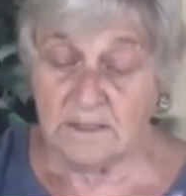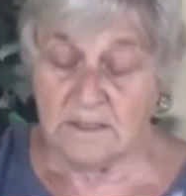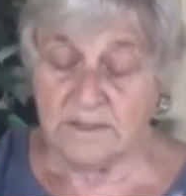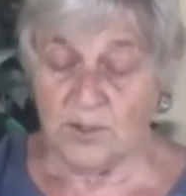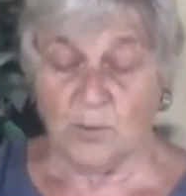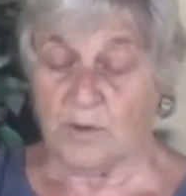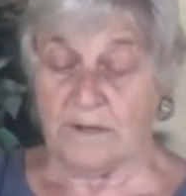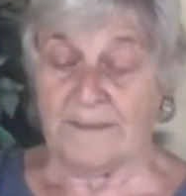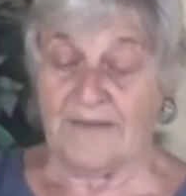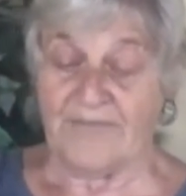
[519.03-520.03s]
Don't worry
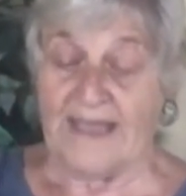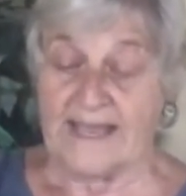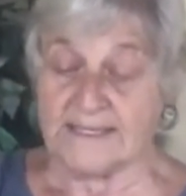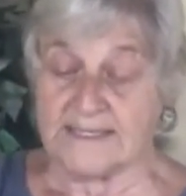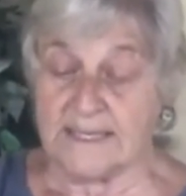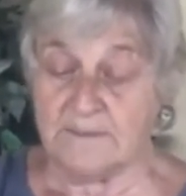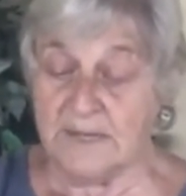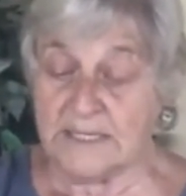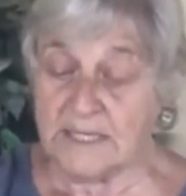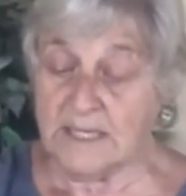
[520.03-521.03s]
about that, said
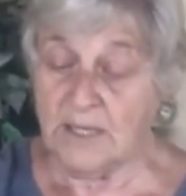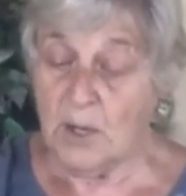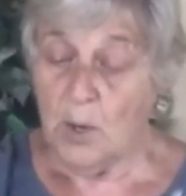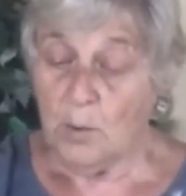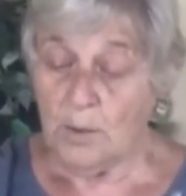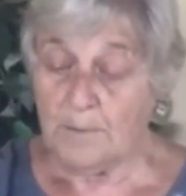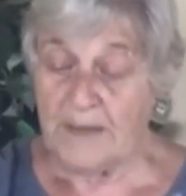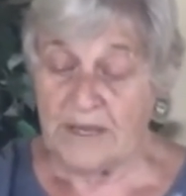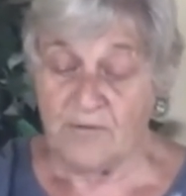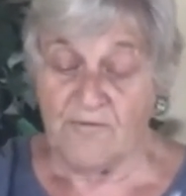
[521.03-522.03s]
Motke. We'll
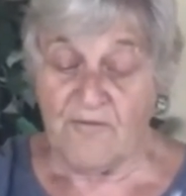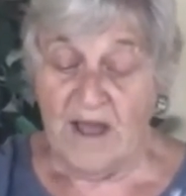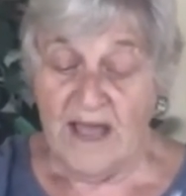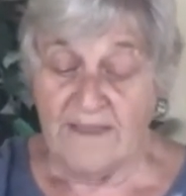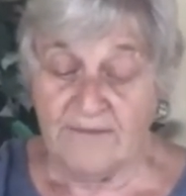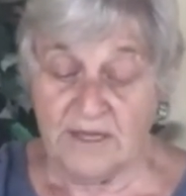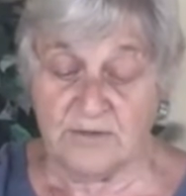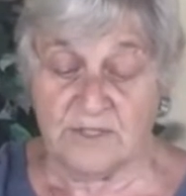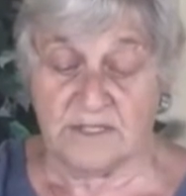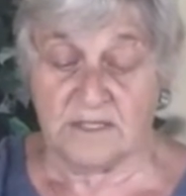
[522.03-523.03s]
pay you
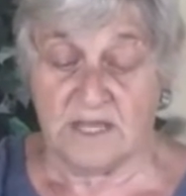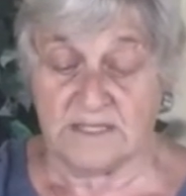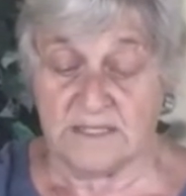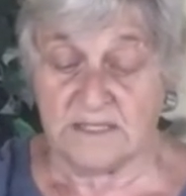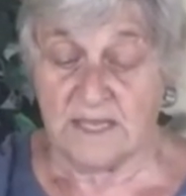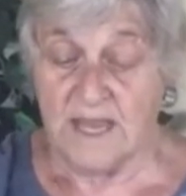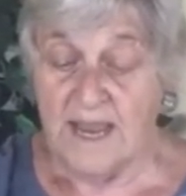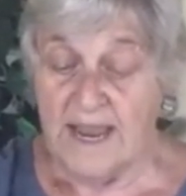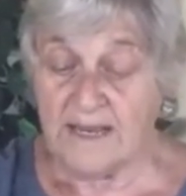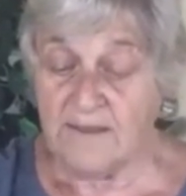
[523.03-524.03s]
500 zlotys
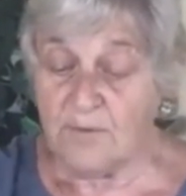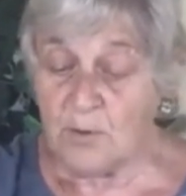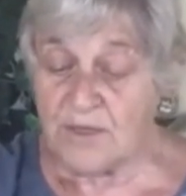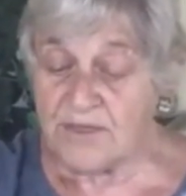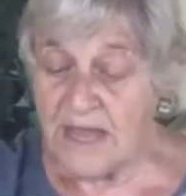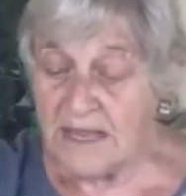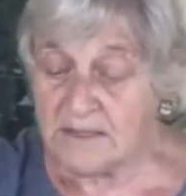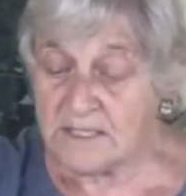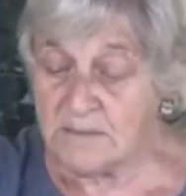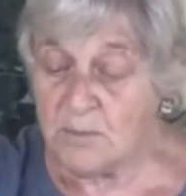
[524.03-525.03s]
and give you
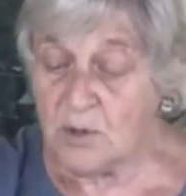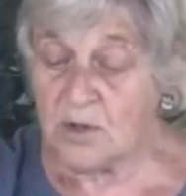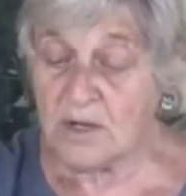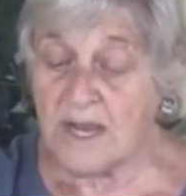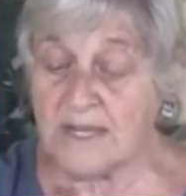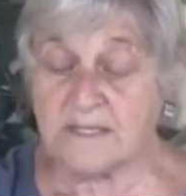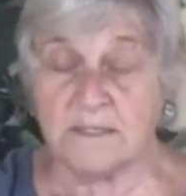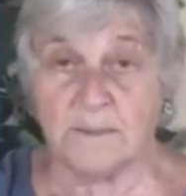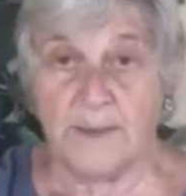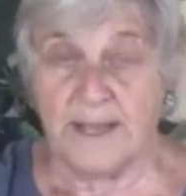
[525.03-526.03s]
1,000 more as a
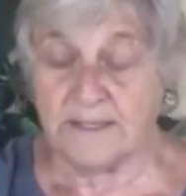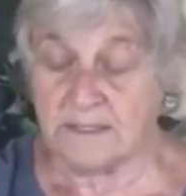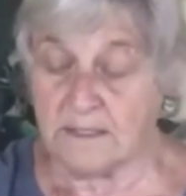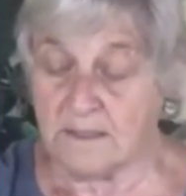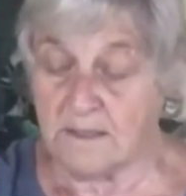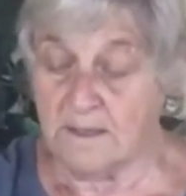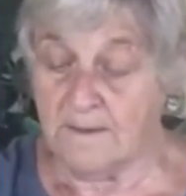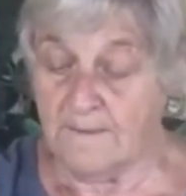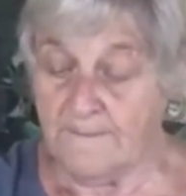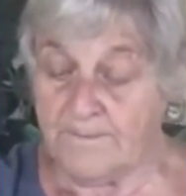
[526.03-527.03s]
deposit.
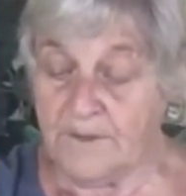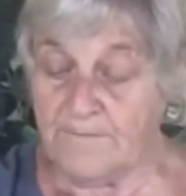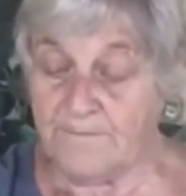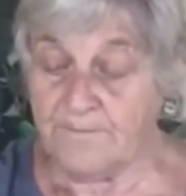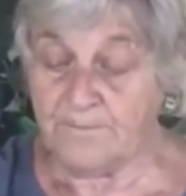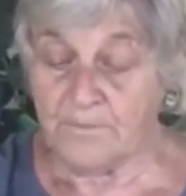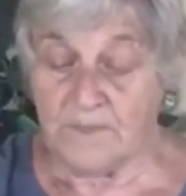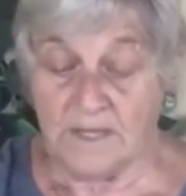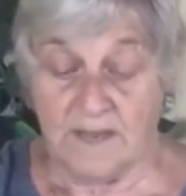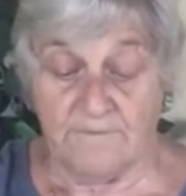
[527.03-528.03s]
If,
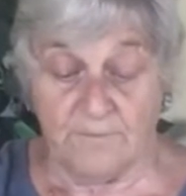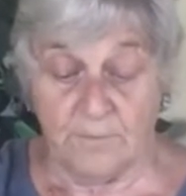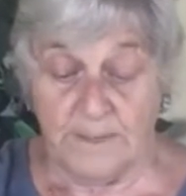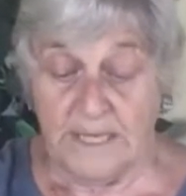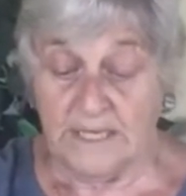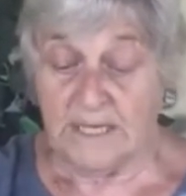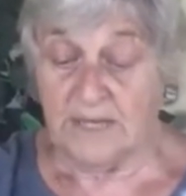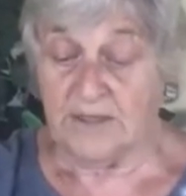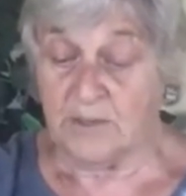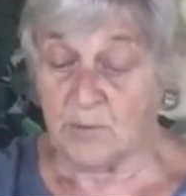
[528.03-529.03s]
God forbid,
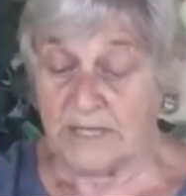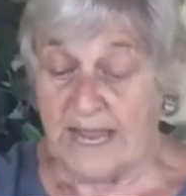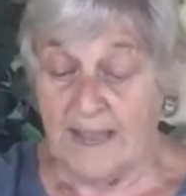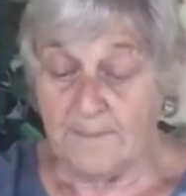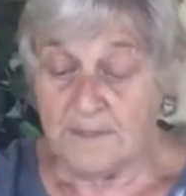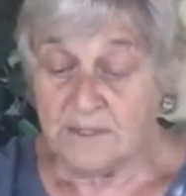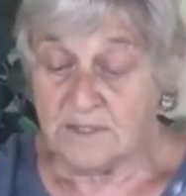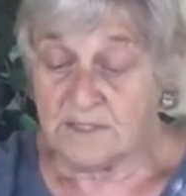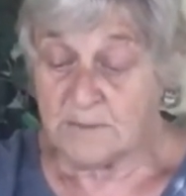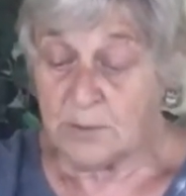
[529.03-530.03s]
anything were to happen to
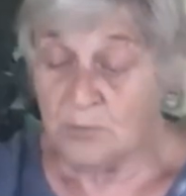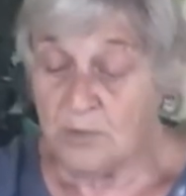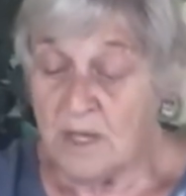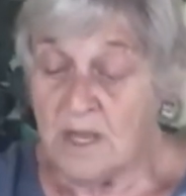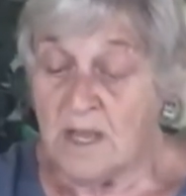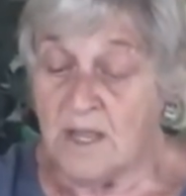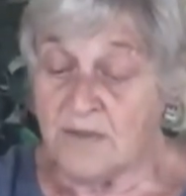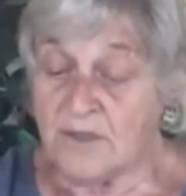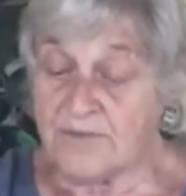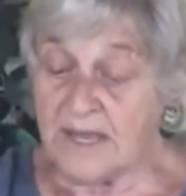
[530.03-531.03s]
the spoon,
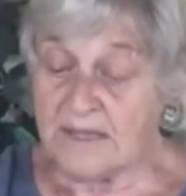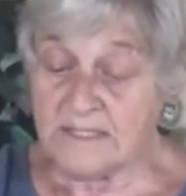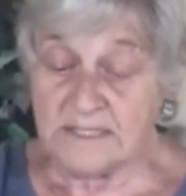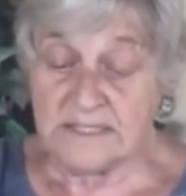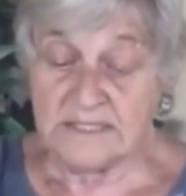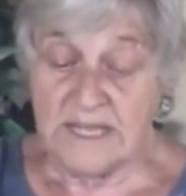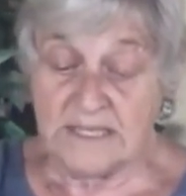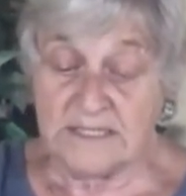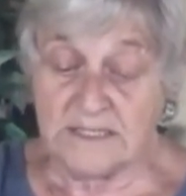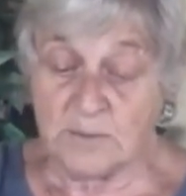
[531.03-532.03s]
the 1,000
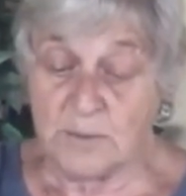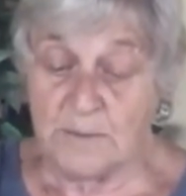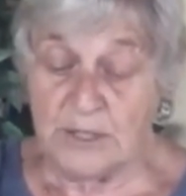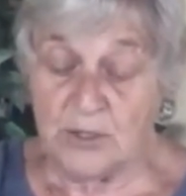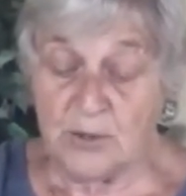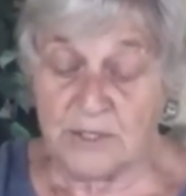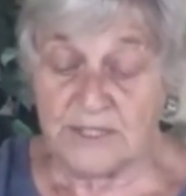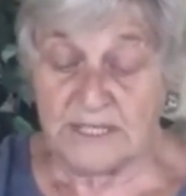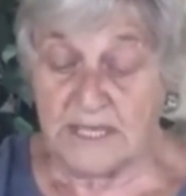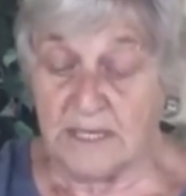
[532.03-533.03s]
zlotys would be yours
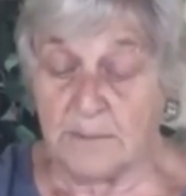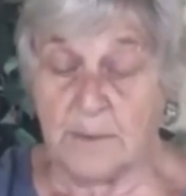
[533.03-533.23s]
to keep.